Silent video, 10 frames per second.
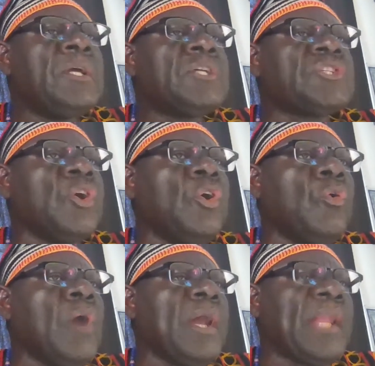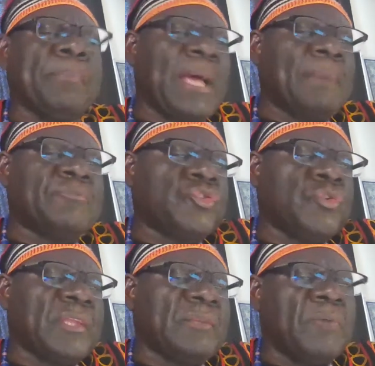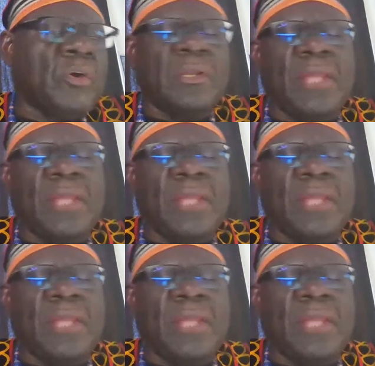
So, and I'm sure that other